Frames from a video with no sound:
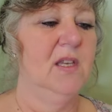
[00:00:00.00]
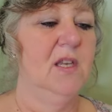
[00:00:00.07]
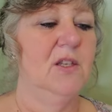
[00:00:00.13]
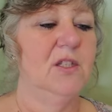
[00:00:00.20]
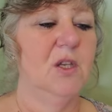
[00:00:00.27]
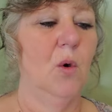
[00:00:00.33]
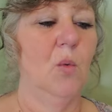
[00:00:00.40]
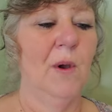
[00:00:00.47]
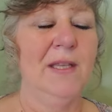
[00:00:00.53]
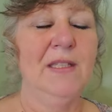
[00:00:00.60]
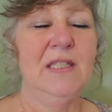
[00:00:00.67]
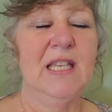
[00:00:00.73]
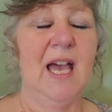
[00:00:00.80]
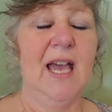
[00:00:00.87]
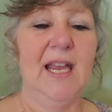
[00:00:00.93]
So one
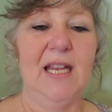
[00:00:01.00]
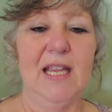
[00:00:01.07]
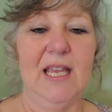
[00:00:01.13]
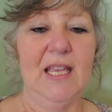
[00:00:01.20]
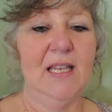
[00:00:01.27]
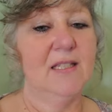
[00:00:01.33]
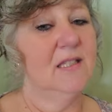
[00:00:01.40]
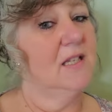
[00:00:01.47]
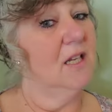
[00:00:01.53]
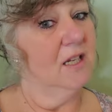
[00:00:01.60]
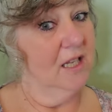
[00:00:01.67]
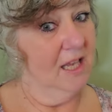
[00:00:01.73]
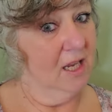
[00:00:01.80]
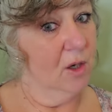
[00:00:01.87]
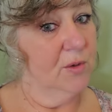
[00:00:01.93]
side is,
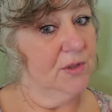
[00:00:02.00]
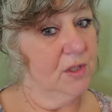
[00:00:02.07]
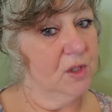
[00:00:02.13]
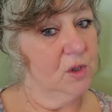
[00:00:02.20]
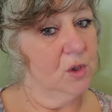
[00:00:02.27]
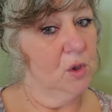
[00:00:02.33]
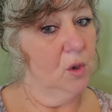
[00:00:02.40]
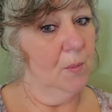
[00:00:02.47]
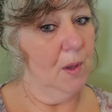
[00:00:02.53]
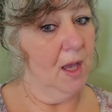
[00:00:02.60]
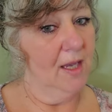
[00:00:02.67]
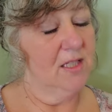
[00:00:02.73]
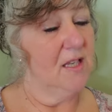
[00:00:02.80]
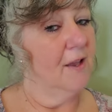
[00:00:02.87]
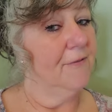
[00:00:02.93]
it goes in your
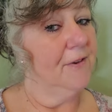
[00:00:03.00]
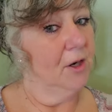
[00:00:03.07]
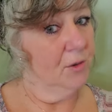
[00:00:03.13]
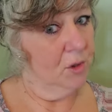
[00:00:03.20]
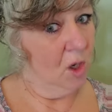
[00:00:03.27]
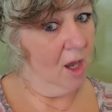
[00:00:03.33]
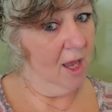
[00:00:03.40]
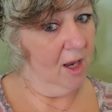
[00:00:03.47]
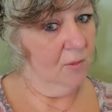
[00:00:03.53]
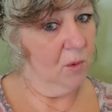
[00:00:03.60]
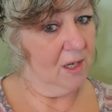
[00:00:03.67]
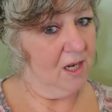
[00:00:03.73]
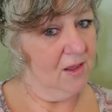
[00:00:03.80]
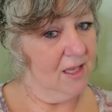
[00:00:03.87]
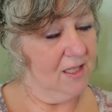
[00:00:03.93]
toolbox if you're not
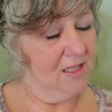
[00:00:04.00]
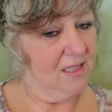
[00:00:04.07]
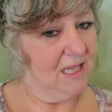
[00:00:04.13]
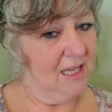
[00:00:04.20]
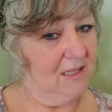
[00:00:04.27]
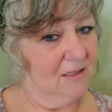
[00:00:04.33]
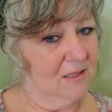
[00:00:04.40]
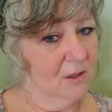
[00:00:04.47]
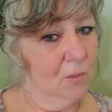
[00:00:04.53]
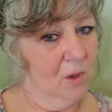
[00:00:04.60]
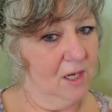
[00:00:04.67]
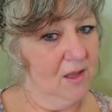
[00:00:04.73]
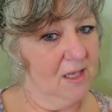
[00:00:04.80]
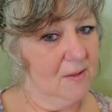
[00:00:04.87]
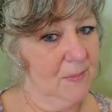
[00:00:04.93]
one of these things,
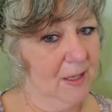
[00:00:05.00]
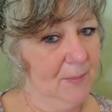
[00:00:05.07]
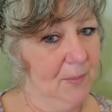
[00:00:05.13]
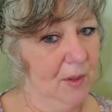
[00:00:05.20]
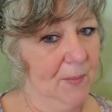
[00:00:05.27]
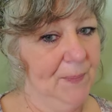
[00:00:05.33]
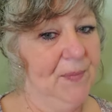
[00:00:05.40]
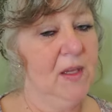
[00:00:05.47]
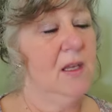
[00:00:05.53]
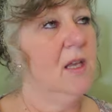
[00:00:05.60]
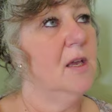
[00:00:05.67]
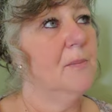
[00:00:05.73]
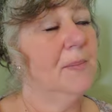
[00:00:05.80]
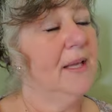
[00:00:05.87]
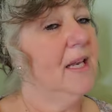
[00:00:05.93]
one of these people.
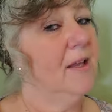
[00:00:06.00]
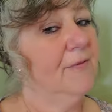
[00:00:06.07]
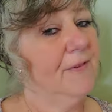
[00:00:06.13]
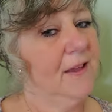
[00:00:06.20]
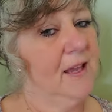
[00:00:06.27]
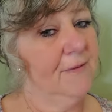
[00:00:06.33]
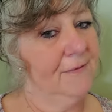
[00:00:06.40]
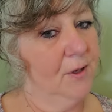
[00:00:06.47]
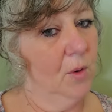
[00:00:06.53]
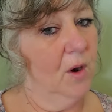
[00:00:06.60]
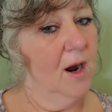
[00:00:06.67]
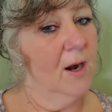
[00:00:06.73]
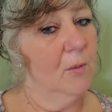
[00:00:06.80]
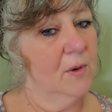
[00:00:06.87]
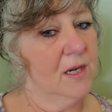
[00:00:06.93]
But if you
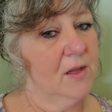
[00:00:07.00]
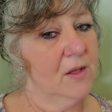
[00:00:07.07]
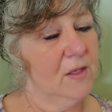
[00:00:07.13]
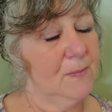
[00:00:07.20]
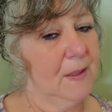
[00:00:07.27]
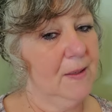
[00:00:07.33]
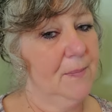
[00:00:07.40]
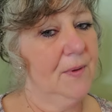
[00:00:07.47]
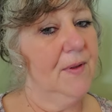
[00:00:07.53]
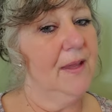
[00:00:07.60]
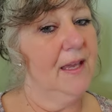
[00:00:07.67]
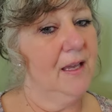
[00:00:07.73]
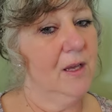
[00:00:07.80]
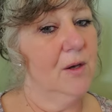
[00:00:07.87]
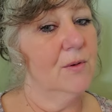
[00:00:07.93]
are one of these people,
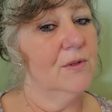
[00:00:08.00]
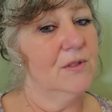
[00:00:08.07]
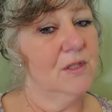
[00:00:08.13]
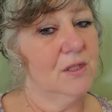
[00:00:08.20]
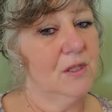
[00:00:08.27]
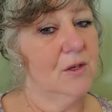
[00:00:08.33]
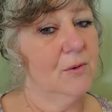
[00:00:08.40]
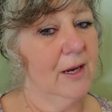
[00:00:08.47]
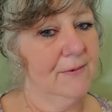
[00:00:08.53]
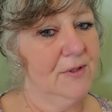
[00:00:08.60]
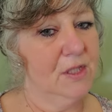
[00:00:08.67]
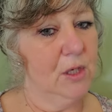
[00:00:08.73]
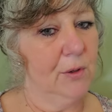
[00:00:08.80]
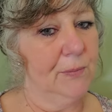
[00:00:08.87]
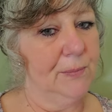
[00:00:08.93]
it goes to the
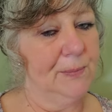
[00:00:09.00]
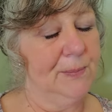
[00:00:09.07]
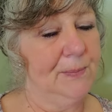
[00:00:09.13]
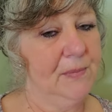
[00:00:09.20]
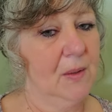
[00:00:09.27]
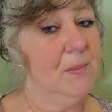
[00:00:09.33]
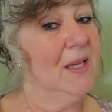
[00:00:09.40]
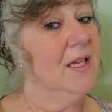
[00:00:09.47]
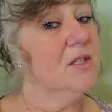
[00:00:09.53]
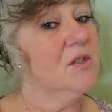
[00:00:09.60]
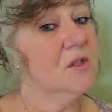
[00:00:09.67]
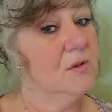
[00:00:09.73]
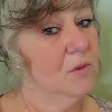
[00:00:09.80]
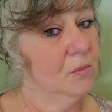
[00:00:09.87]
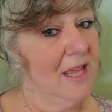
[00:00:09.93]
gravestone, because
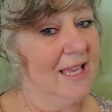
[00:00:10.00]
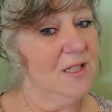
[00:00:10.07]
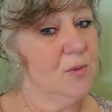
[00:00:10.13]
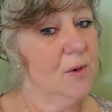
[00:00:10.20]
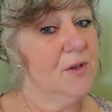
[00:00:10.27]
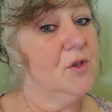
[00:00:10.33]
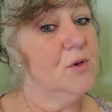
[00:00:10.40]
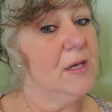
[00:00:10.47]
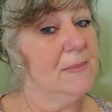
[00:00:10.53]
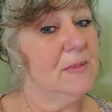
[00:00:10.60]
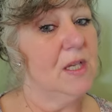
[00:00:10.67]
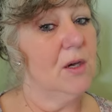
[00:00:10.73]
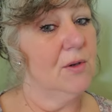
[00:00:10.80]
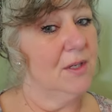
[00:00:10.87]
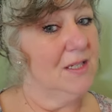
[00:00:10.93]
that's where dreams
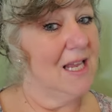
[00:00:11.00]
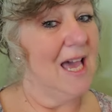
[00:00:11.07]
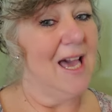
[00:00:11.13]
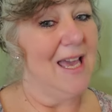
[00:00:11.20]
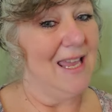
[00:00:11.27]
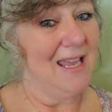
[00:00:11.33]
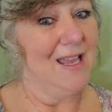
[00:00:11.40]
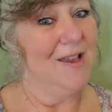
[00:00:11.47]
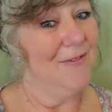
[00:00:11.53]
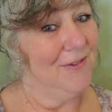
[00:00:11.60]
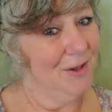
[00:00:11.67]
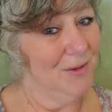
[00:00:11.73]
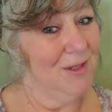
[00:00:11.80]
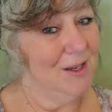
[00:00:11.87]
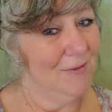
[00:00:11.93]
go to die if
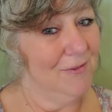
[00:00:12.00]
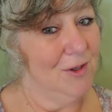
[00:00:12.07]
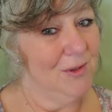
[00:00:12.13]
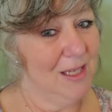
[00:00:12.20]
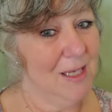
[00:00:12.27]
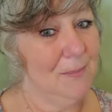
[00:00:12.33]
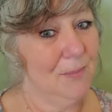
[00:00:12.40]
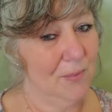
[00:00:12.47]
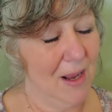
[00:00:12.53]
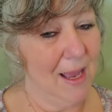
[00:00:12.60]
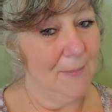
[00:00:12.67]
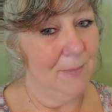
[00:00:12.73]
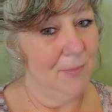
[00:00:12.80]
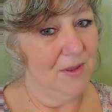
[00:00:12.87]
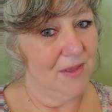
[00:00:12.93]
you keep
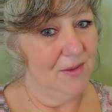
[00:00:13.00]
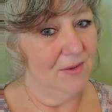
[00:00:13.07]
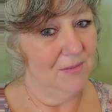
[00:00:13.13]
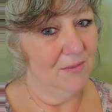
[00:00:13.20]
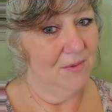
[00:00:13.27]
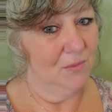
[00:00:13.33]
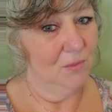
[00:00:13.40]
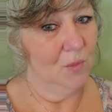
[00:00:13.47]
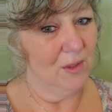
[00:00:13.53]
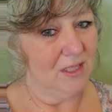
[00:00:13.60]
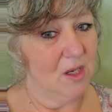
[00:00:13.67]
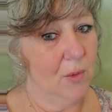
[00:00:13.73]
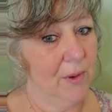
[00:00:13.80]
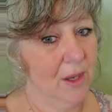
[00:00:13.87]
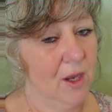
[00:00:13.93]
up with what's
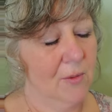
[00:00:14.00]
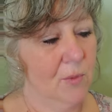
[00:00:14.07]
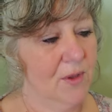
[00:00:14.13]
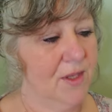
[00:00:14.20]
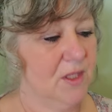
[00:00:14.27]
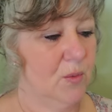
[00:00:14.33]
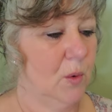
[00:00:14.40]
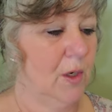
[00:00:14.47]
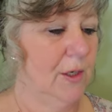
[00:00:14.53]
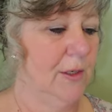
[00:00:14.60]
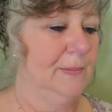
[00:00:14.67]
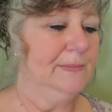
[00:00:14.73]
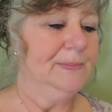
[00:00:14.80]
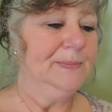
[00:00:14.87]
going on with this word.